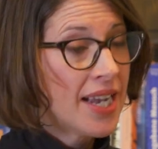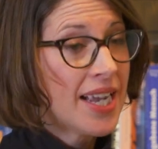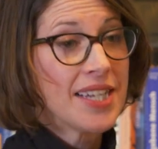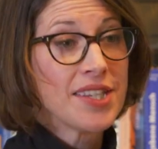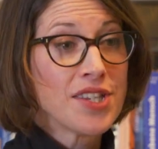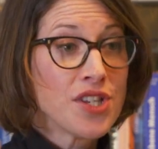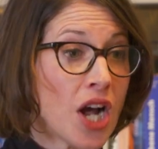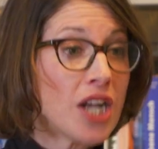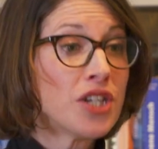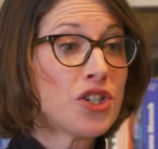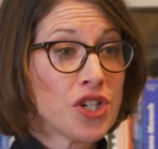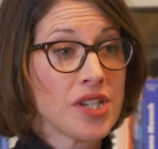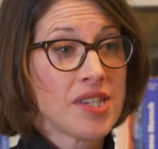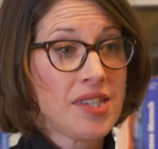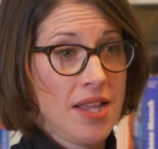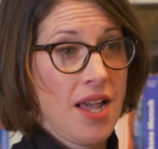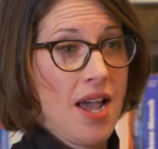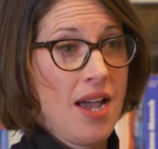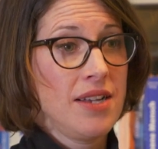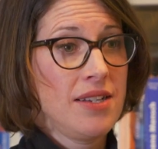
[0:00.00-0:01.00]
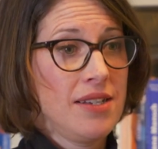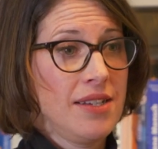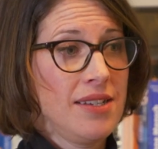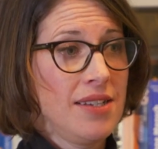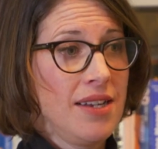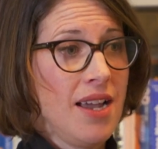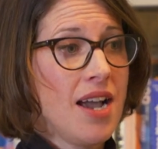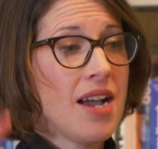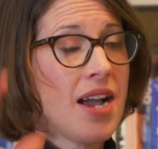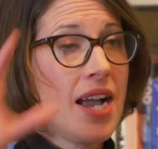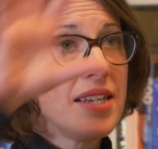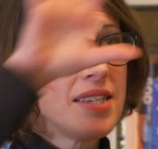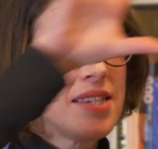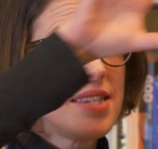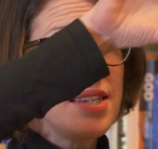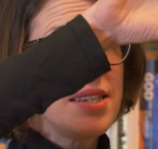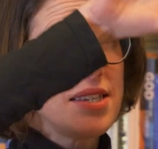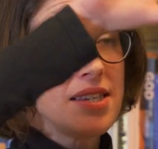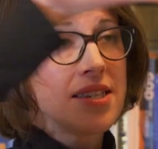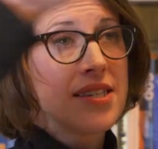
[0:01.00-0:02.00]
It's not just that. Yeah, I
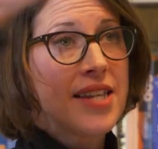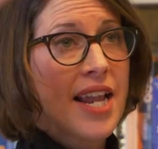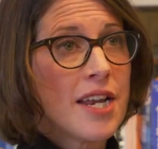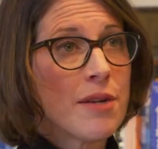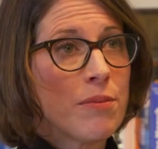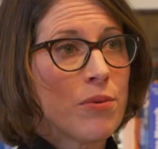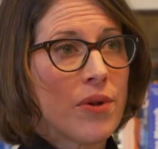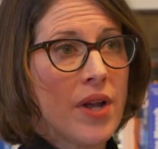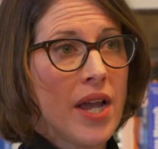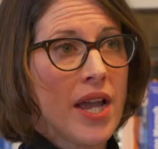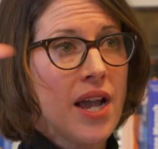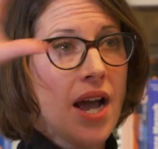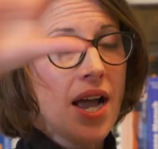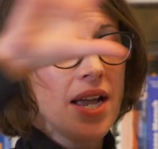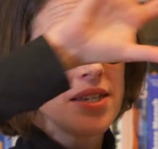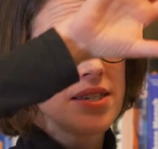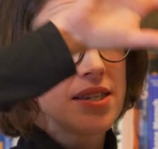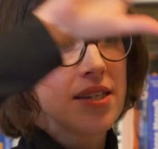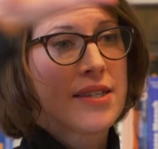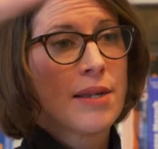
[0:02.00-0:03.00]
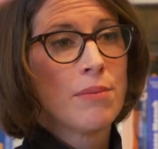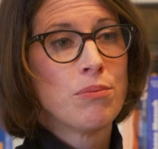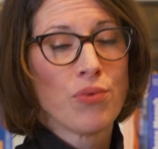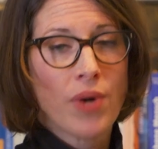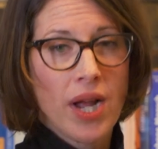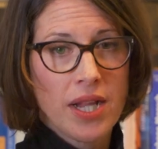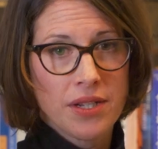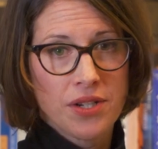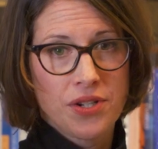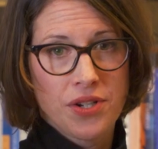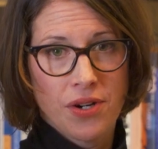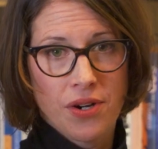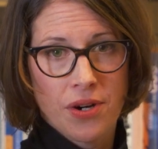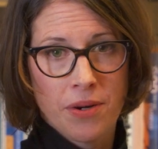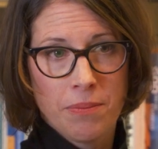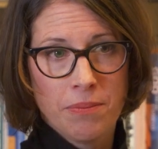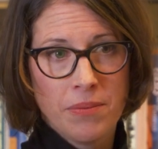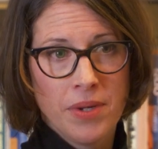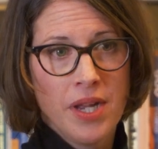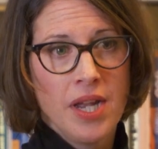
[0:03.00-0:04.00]
see sustainable AI as this umbrella
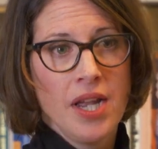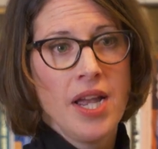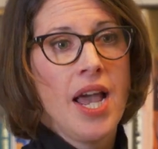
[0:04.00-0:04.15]
term,